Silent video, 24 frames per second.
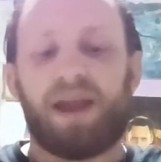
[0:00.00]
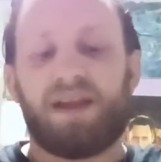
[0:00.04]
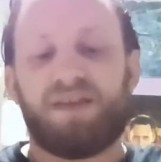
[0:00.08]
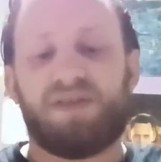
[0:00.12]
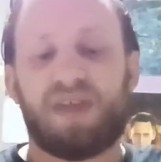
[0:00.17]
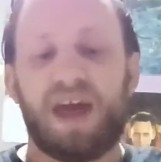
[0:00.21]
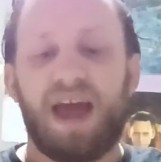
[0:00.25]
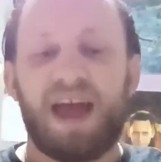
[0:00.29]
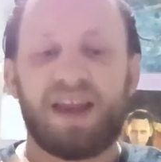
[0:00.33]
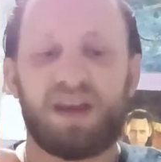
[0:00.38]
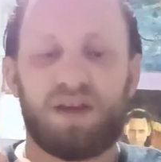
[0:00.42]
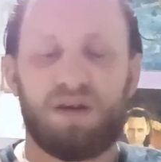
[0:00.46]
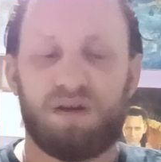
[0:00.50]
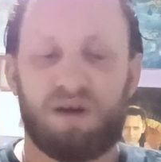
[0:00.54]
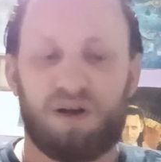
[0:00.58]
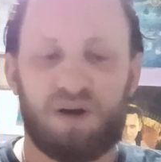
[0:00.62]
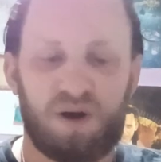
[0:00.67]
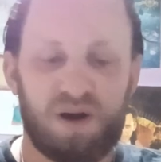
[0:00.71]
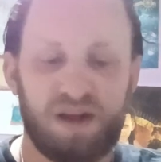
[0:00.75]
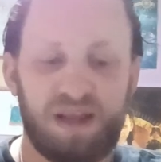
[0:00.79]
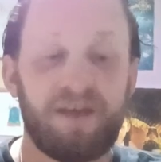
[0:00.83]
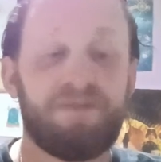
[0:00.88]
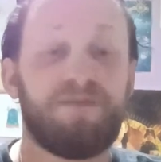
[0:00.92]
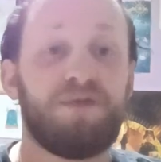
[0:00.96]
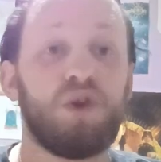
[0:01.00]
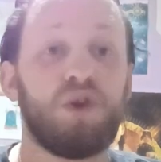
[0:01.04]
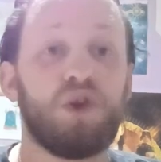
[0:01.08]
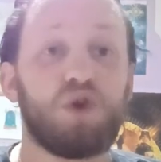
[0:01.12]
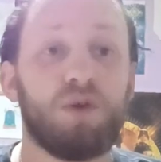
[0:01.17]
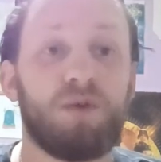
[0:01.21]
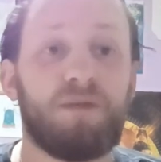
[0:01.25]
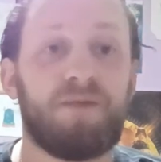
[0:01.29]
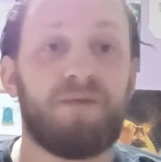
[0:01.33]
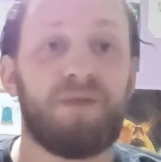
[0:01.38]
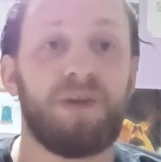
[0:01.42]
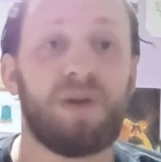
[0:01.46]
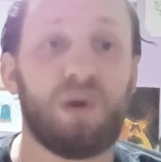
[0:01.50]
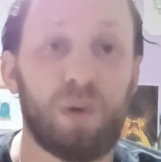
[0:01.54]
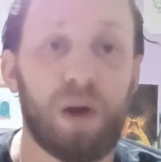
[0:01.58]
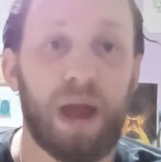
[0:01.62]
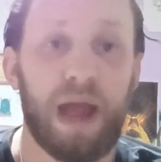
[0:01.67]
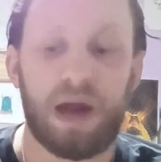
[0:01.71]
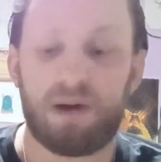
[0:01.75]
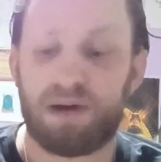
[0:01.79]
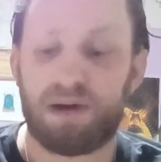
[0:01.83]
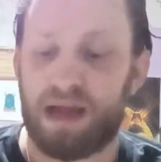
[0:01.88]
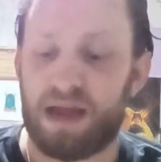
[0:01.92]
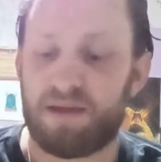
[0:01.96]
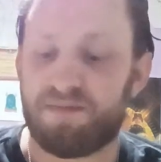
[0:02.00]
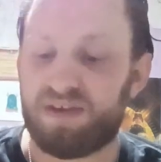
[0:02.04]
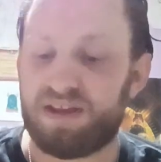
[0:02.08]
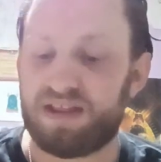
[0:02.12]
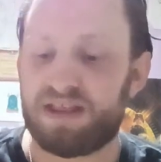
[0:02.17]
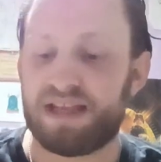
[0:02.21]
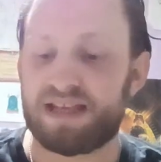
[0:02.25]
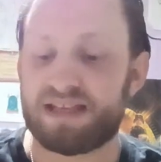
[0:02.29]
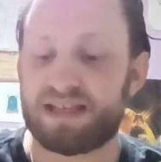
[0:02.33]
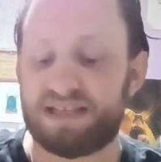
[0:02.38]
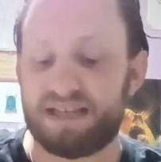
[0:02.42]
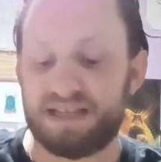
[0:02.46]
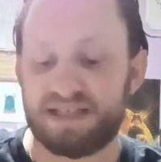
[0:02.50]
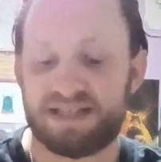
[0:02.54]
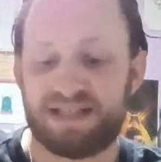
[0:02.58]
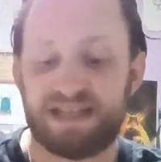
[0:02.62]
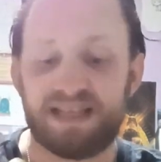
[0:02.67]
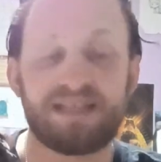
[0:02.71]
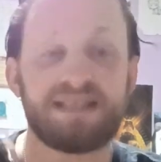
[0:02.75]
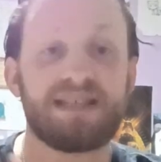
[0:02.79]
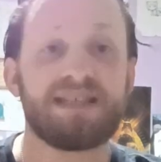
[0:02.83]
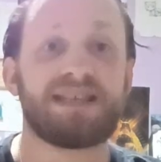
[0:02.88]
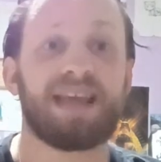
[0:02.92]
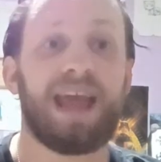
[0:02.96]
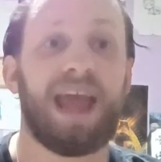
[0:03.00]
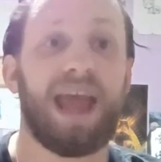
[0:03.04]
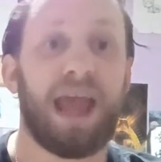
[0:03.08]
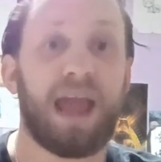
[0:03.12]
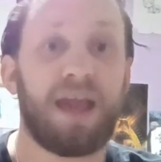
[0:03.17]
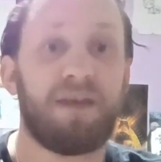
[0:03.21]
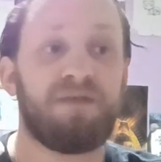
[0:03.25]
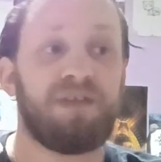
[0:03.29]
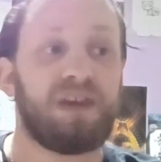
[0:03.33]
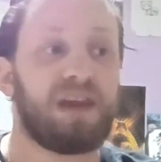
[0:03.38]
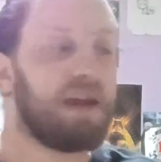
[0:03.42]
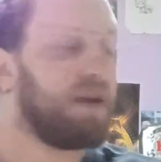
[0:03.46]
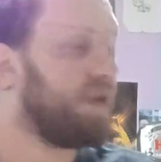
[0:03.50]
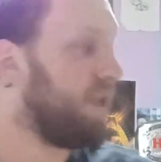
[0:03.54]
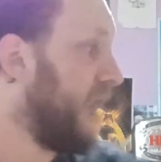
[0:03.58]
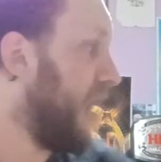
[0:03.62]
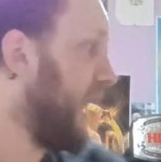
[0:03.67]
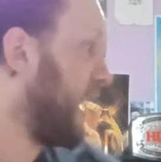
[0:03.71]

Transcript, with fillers: That... If you could feel how heavy this is. This is heavy. Like